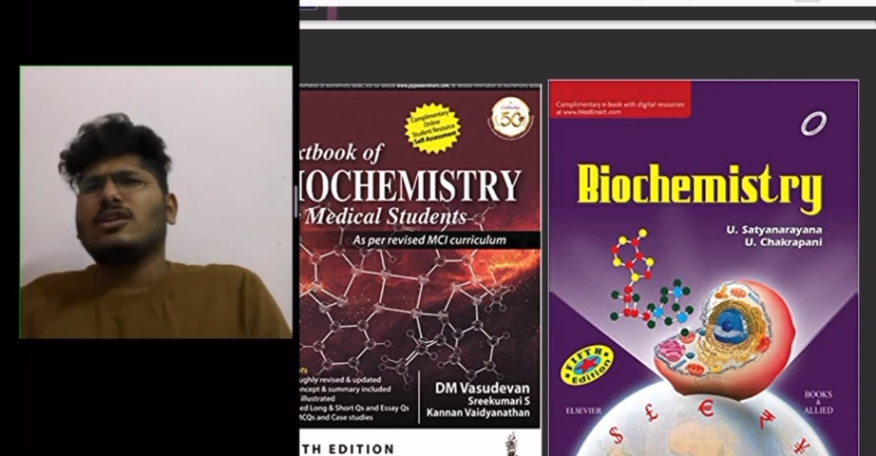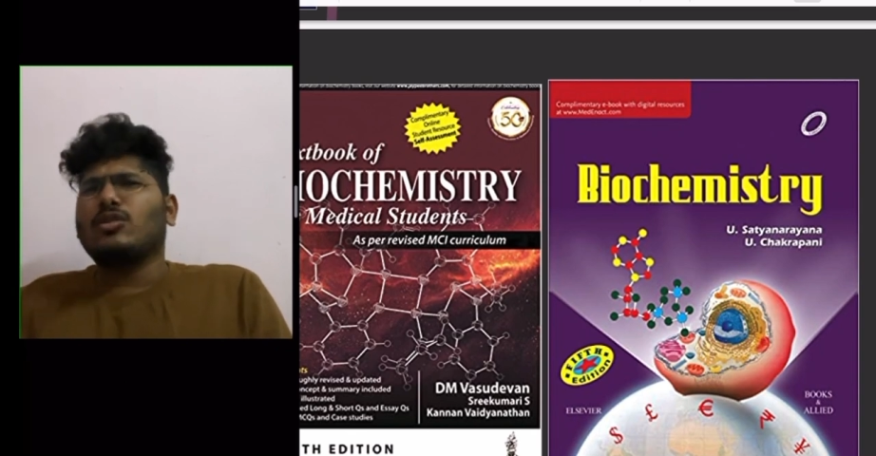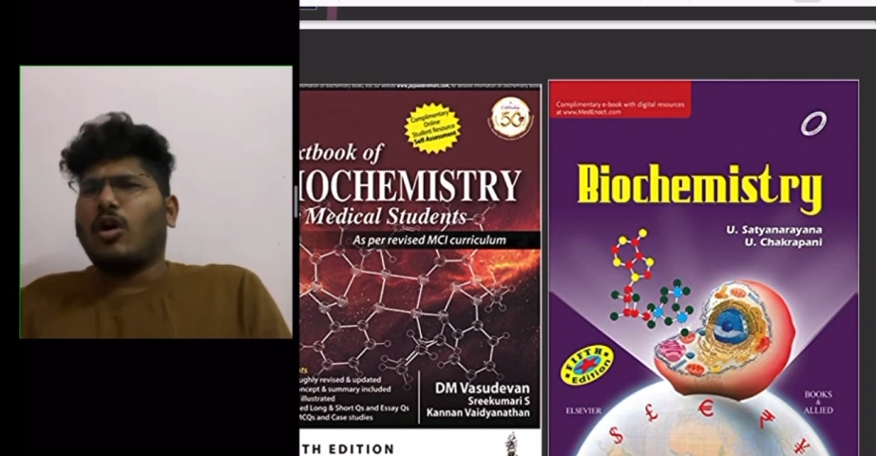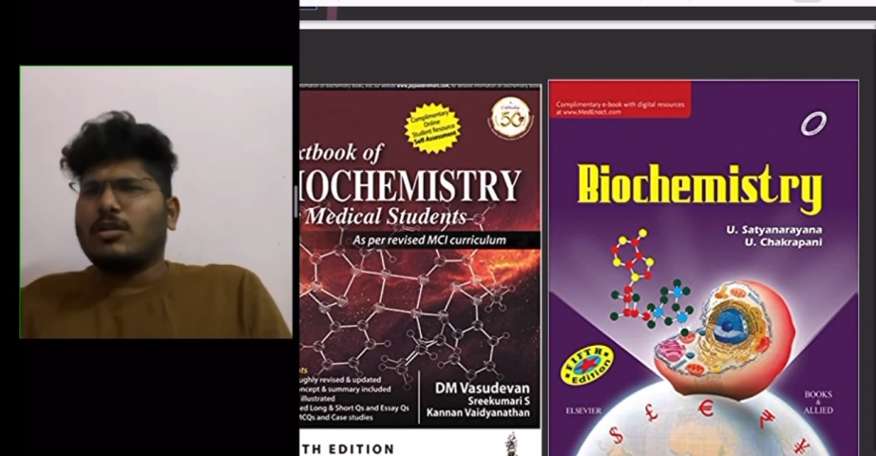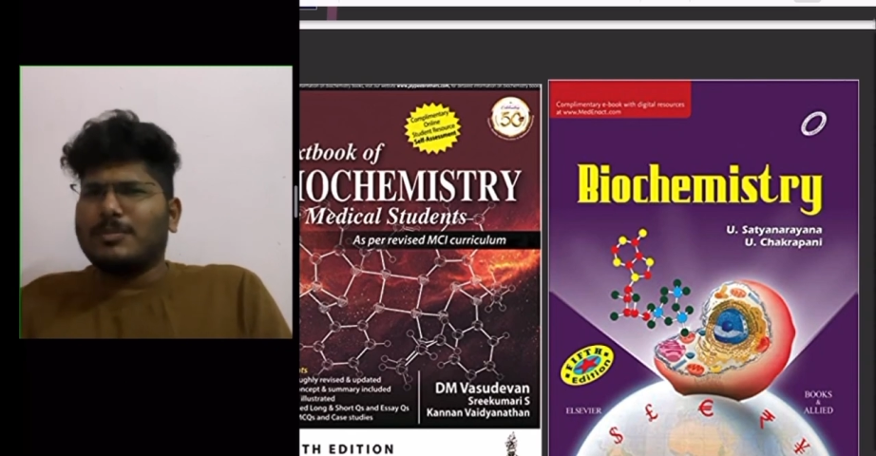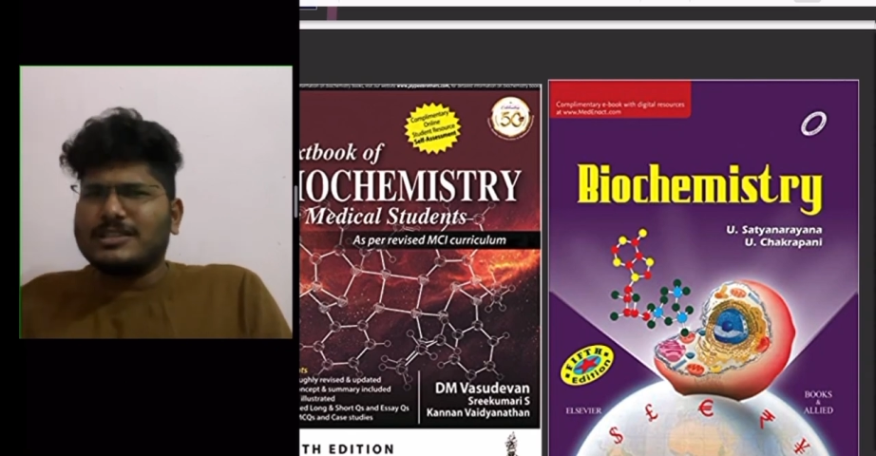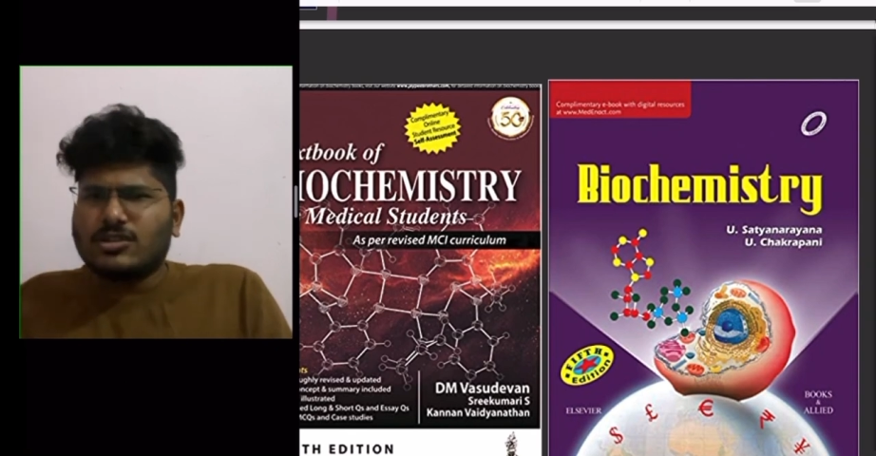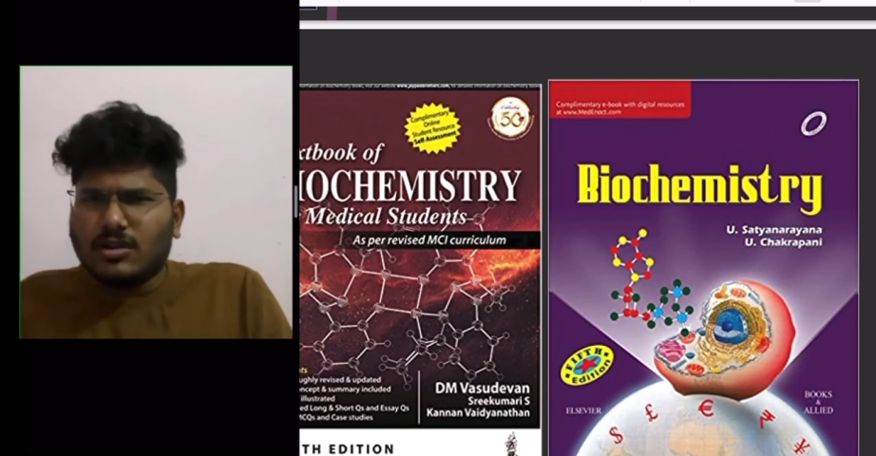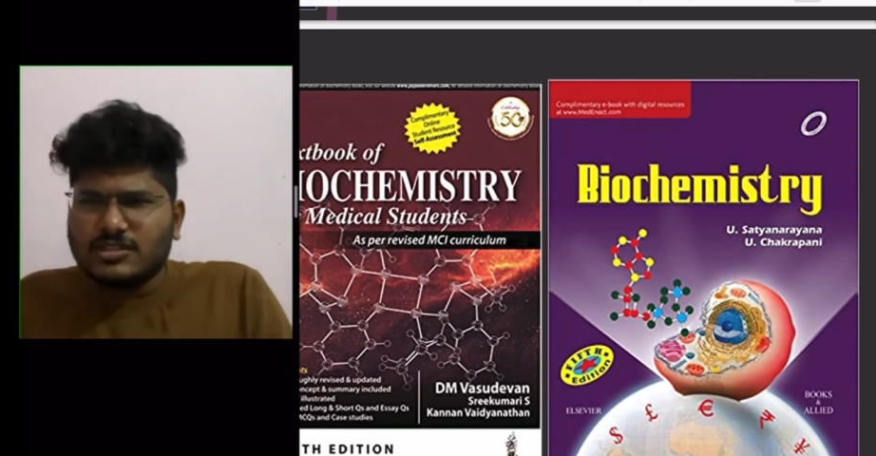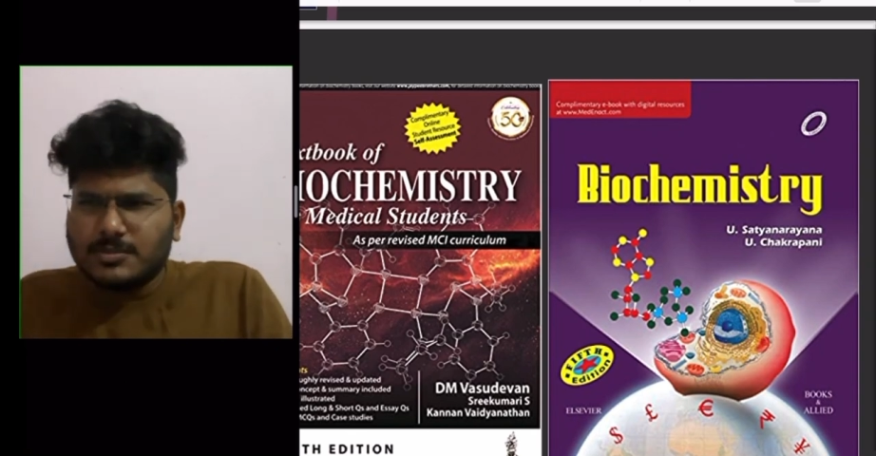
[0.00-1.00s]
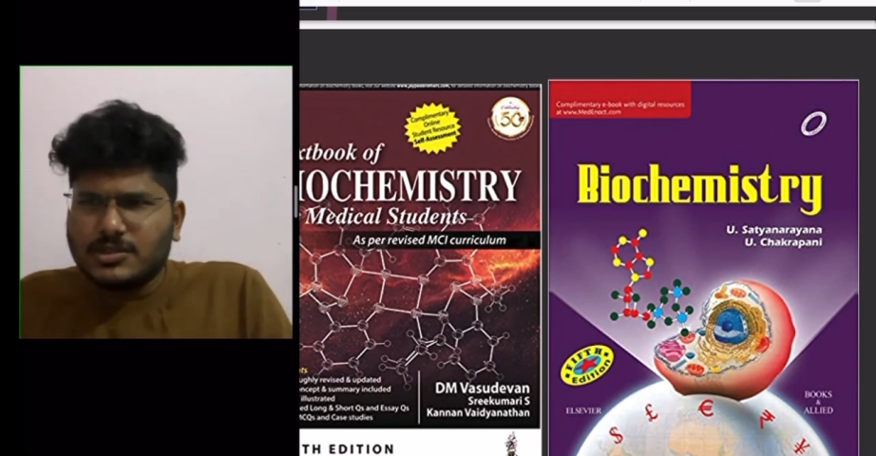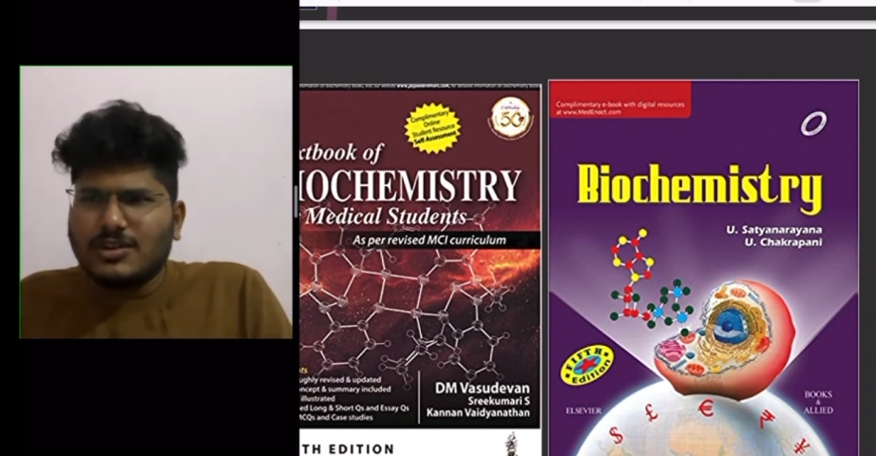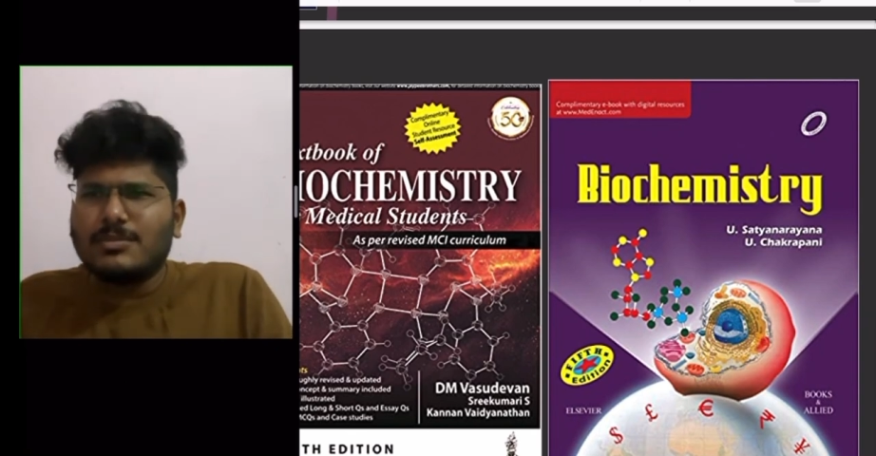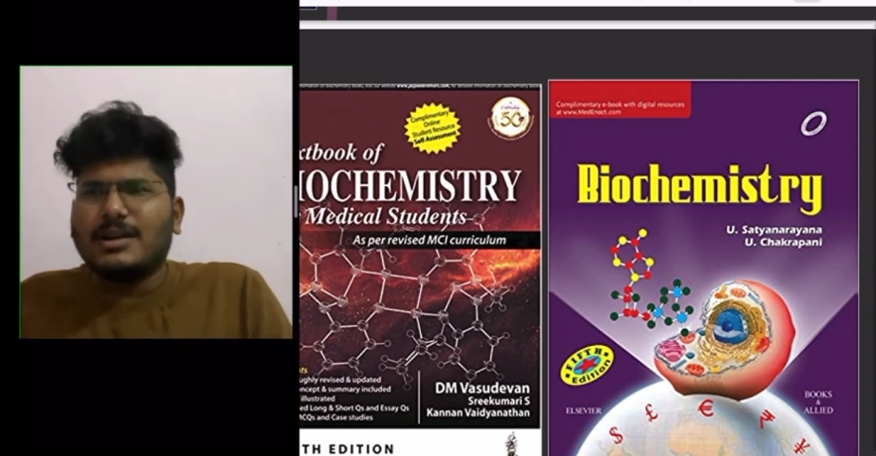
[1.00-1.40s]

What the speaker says: not much conceptual,